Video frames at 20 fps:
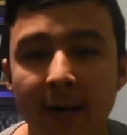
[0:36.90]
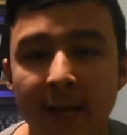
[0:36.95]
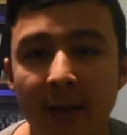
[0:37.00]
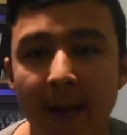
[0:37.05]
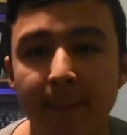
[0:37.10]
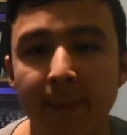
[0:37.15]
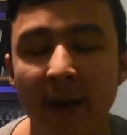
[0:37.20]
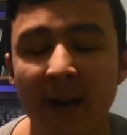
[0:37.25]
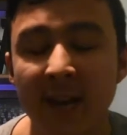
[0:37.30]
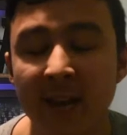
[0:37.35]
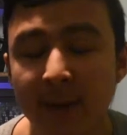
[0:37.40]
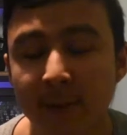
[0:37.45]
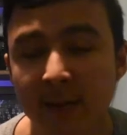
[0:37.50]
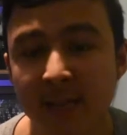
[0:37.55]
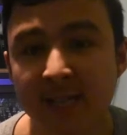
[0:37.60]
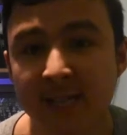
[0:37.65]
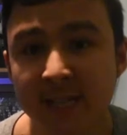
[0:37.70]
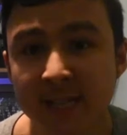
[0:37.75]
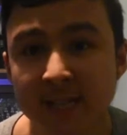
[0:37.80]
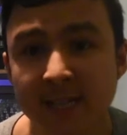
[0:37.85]
yeah, but
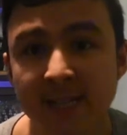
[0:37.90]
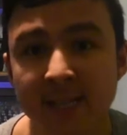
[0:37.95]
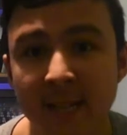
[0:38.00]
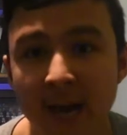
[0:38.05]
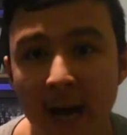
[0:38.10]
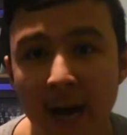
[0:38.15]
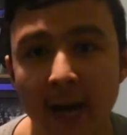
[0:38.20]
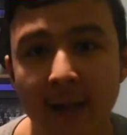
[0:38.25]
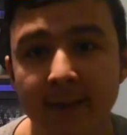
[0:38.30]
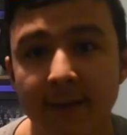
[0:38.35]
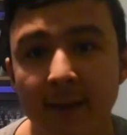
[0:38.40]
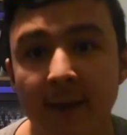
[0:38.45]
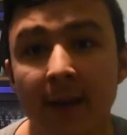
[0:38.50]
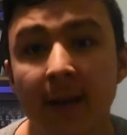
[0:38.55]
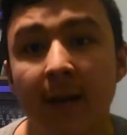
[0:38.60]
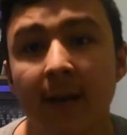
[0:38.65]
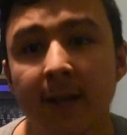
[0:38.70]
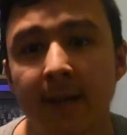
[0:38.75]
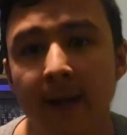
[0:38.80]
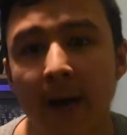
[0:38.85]
anyway, since that,
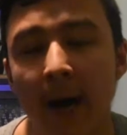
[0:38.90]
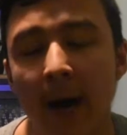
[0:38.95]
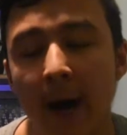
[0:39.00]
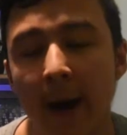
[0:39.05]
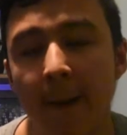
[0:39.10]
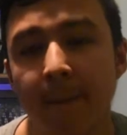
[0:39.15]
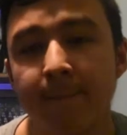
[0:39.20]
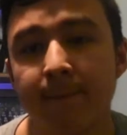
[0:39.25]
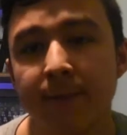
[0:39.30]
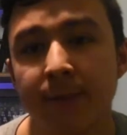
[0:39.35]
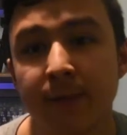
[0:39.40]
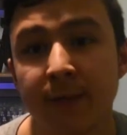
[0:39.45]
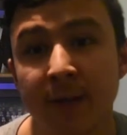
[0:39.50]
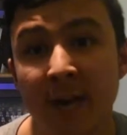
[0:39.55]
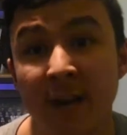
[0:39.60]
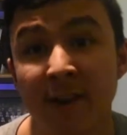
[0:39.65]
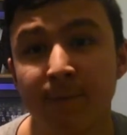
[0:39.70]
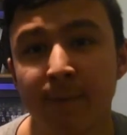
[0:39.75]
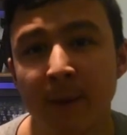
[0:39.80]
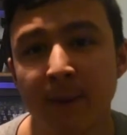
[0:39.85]

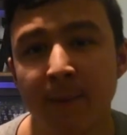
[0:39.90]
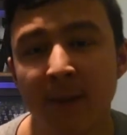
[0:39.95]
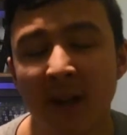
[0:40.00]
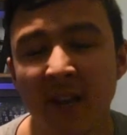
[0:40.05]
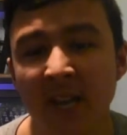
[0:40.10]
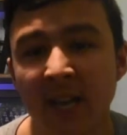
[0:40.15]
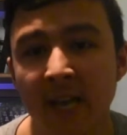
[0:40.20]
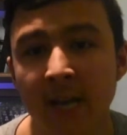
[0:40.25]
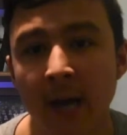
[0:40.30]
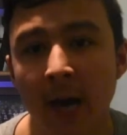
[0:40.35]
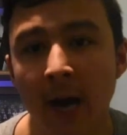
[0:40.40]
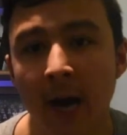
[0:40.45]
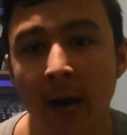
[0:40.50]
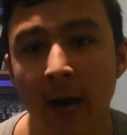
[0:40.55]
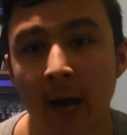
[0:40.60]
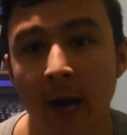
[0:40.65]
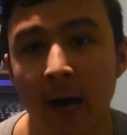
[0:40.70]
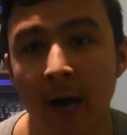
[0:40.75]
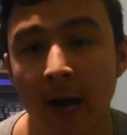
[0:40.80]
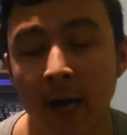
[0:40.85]
there have been many
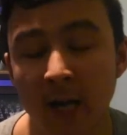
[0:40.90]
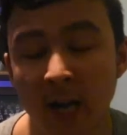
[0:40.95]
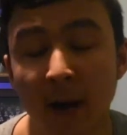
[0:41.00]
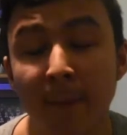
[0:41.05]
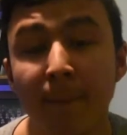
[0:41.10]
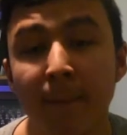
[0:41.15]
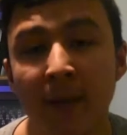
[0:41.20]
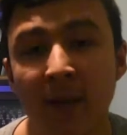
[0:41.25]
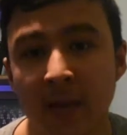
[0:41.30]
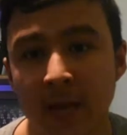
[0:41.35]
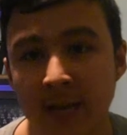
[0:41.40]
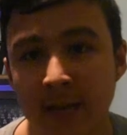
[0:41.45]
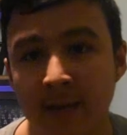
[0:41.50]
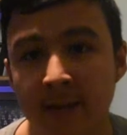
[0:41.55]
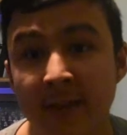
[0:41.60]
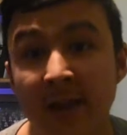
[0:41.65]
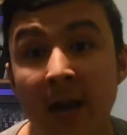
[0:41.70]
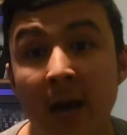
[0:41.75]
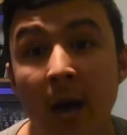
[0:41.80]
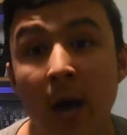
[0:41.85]

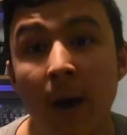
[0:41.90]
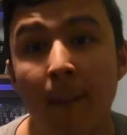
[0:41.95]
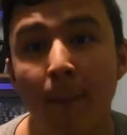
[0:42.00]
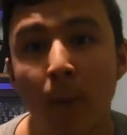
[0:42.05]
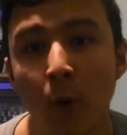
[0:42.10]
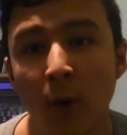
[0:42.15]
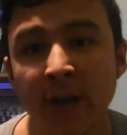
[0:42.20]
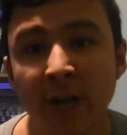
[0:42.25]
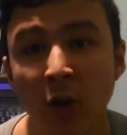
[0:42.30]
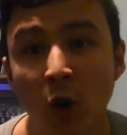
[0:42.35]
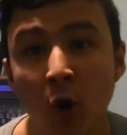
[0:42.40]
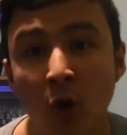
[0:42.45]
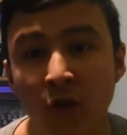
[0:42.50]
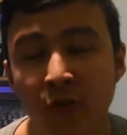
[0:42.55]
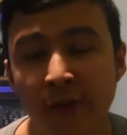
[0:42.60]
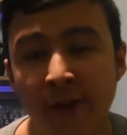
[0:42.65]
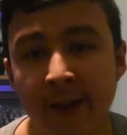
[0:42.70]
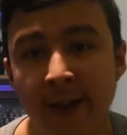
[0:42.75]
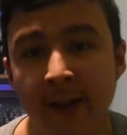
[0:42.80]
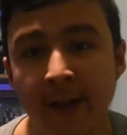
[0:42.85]
companies
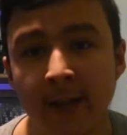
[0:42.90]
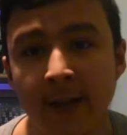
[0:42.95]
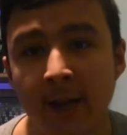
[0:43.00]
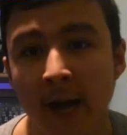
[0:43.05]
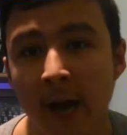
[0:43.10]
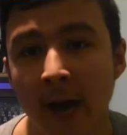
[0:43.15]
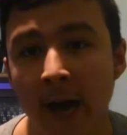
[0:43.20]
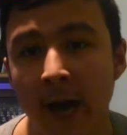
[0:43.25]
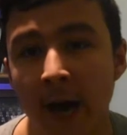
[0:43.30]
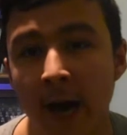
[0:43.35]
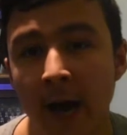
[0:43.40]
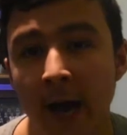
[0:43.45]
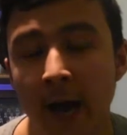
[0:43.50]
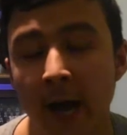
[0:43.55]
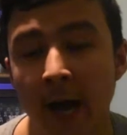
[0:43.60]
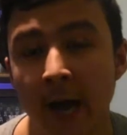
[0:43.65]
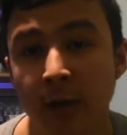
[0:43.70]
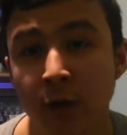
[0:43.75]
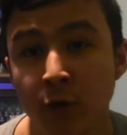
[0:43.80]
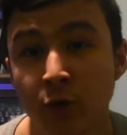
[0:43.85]
boycotting
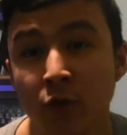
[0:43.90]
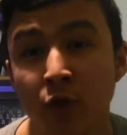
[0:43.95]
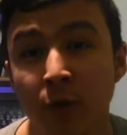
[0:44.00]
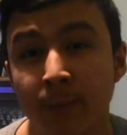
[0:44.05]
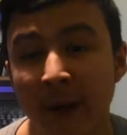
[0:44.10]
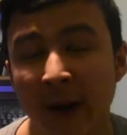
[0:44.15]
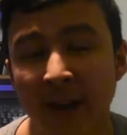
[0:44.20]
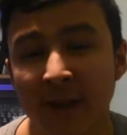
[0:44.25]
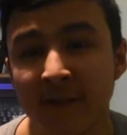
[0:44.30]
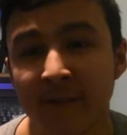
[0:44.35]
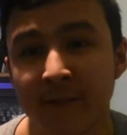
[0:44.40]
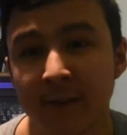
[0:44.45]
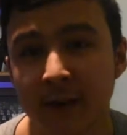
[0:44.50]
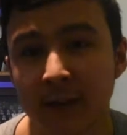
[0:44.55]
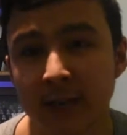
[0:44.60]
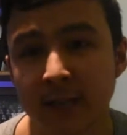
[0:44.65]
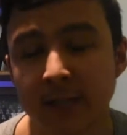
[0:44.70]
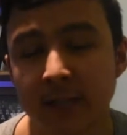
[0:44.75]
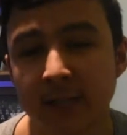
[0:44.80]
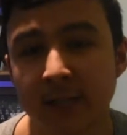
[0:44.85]
YouTube
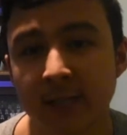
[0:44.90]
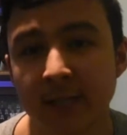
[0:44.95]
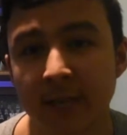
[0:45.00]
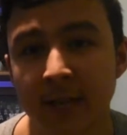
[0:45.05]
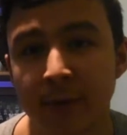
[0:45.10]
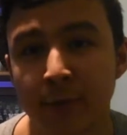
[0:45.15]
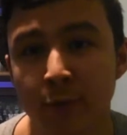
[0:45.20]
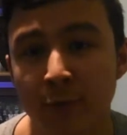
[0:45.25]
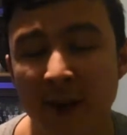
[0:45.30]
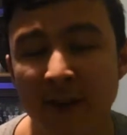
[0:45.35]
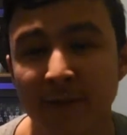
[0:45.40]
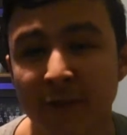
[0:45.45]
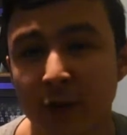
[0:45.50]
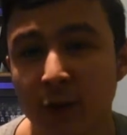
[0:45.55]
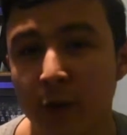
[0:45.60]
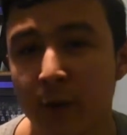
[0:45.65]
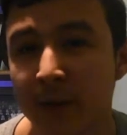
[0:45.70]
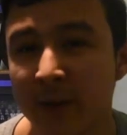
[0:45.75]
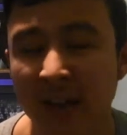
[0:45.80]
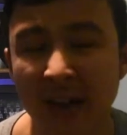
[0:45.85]
adverts and
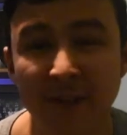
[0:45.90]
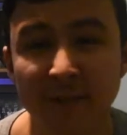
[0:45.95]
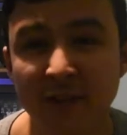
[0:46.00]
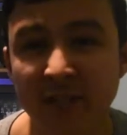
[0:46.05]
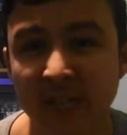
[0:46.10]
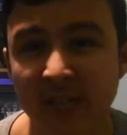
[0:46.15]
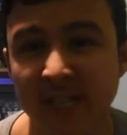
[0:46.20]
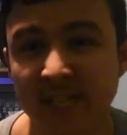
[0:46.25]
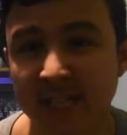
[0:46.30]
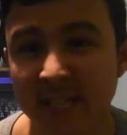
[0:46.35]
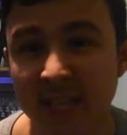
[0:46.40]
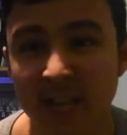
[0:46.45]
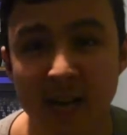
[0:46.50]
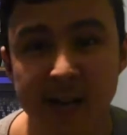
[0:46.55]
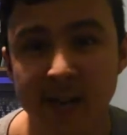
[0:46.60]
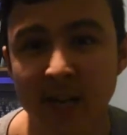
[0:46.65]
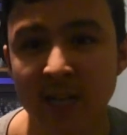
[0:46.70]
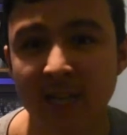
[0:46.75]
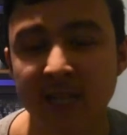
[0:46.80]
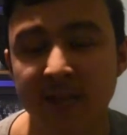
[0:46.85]
revenue and advertising and
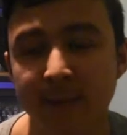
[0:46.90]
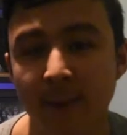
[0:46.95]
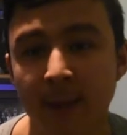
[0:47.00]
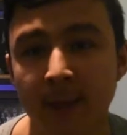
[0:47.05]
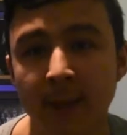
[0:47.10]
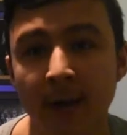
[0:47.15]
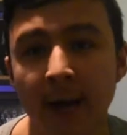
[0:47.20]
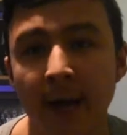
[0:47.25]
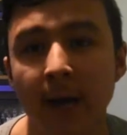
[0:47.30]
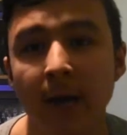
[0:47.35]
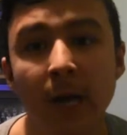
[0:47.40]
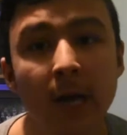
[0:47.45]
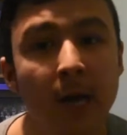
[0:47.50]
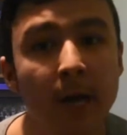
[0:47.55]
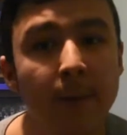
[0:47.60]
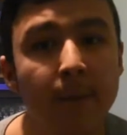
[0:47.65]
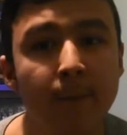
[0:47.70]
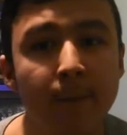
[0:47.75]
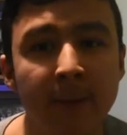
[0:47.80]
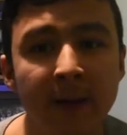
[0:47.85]
that kind of stuff like that,
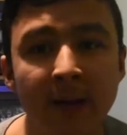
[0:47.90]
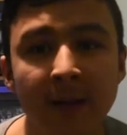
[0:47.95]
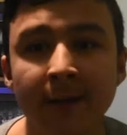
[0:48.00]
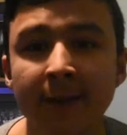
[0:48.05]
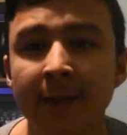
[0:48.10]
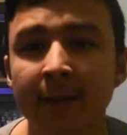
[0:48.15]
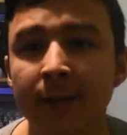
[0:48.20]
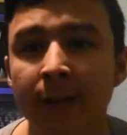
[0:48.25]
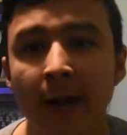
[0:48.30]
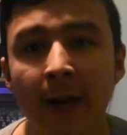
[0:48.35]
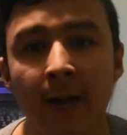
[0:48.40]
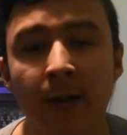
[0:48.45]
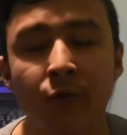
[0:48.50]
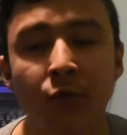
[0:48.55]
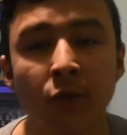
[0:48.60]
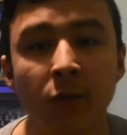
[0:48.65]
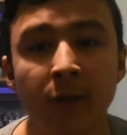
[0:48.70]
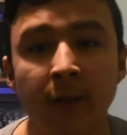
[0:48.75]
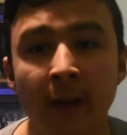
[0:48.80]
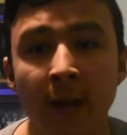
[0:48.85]
meaning
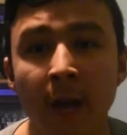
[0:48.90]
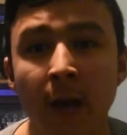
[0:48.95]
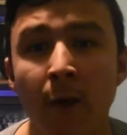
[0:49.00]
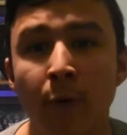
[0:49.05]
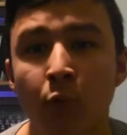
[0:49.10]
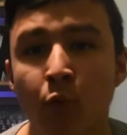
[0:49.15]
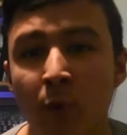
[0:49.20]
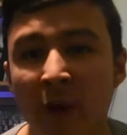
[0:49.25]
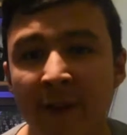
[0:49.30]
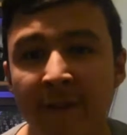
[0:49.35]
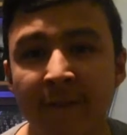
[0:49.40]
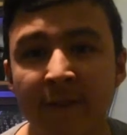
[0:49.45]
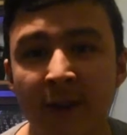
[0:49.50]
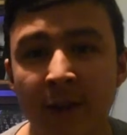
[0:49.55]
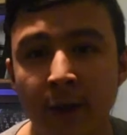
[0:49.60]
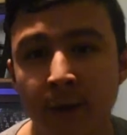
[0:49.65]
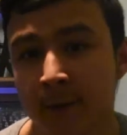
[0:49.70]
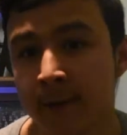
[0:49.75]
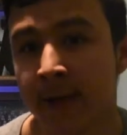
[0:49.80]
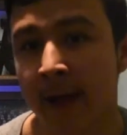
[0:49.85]
that the
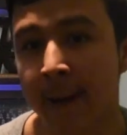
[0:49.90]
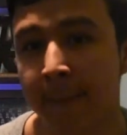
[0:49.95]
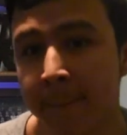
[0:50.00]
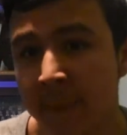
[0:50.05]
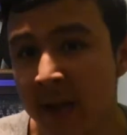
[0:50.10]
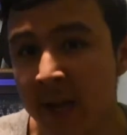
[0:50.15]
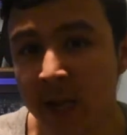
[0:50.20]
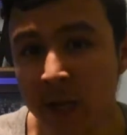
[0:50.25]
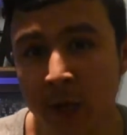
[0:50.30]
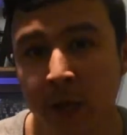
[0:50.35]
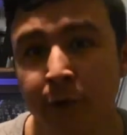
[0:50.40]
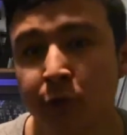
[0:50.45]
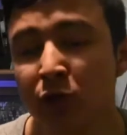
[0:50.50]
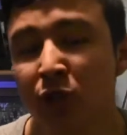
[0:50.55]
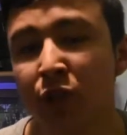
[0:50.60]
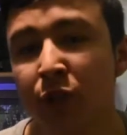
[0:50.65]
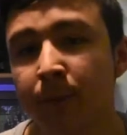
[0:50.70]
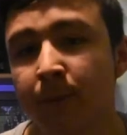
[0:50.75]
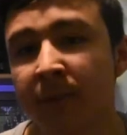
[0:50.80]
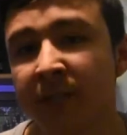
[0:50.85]
revenue that big
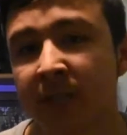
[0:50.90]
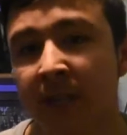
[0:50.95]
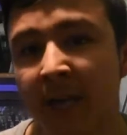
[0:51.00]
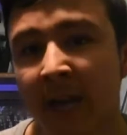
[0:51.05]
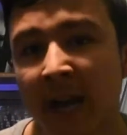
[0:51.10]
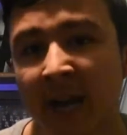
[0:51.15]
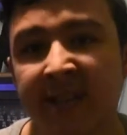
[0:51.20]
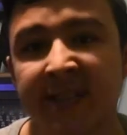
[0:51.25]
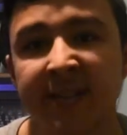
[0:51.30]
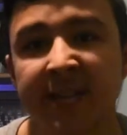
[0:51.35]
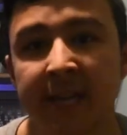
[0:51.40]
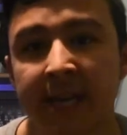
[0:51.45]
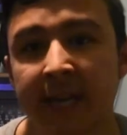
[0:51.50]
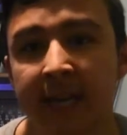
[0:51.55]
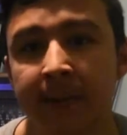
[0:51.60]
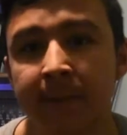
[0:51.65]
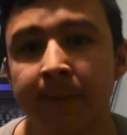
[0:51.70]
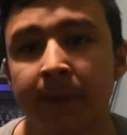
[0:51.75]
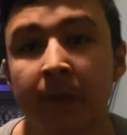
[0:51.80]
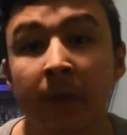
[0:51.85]
YouTubers are
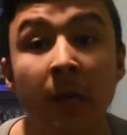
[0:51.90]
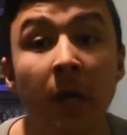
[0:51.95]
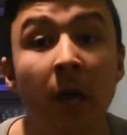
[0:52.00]
getting